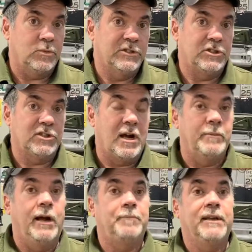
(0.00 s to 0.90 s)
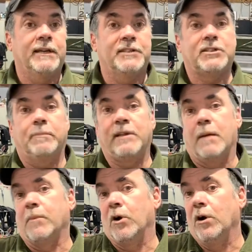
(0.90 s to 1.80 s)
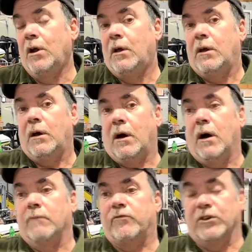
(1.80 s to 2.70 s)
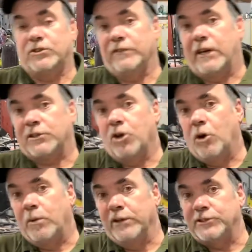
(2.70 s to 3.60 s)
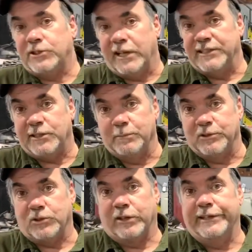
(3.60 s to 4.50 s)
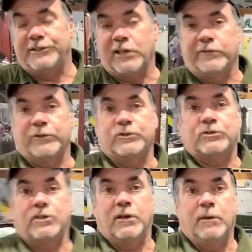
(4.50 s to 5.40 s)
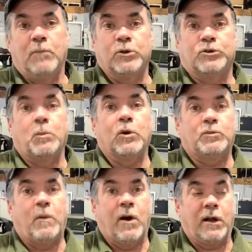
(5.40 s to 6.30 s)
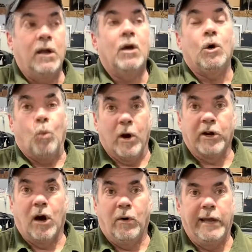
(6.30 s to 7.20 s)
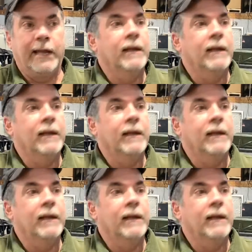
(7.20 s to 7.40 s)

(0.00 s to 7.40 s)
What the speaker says: which is coming up the end of September, 1st of October in Sikeston, Missouri at Jeffers Motorsports Park. We're going.